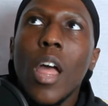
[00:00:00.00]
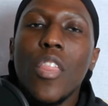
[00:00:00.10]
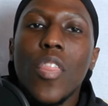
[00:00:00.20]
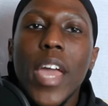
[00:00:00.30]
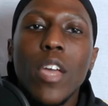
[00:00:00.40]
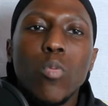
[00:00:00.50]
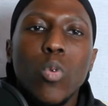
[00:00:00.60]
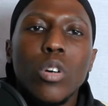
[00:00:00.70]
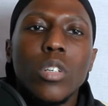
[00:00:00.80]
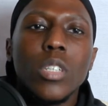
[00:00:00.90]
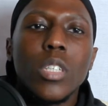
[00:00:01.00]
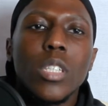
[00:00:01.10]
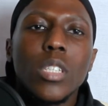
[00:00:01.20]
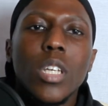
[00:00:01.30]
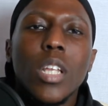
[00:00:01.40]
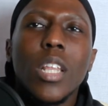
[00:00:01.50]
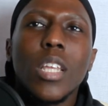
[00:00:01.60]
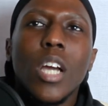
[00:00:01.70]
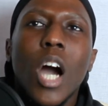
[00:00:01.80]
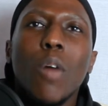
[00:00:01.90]
they would
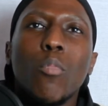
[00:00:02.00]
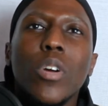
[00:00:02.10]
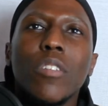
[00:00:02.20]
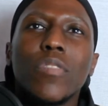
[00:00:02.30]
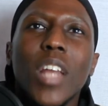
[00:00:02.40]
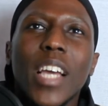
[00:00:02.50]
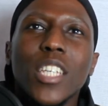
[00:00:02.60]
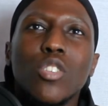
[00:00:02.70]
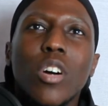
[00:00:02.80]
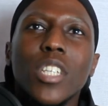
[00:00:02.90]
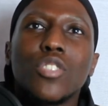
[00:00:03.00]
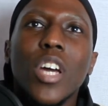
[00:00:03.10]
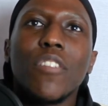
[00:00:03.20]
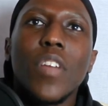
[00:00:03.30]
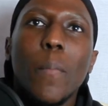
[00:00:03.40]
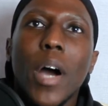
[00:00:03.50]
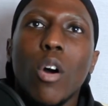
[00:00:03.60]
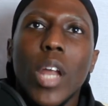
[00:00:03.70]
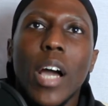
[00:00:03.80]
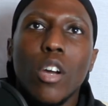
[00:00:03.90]
come with, like, it's not it's not even
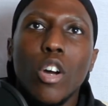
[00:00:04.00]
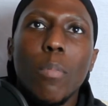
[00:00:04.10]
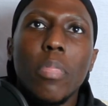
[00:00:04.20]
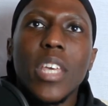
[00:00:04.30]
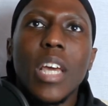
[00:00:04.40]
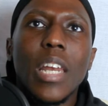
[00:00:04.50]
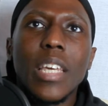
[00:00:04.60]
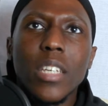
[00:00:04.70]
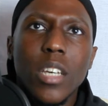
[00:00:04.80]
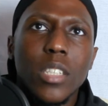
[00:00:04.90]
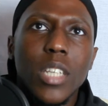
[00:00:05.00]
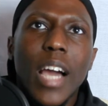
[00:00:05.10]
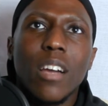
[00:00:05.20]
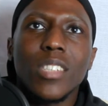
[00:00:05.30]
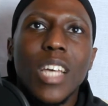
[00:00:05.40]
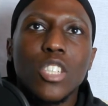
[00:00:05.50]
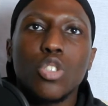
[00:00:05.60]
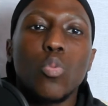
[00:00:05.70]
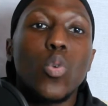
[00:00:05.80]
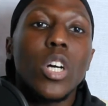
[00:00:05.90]
about like um the elitists, like, because that's
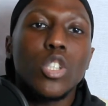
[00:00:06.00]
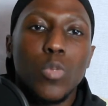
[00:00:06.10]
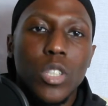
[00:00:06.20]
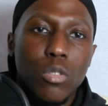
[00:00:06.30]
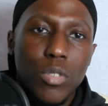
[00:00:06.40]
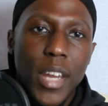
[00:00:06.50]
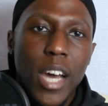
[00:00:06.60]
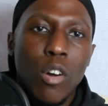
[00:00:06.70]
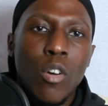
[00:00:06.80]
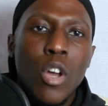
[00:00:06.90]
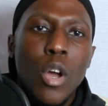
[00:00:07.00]
the word we use now,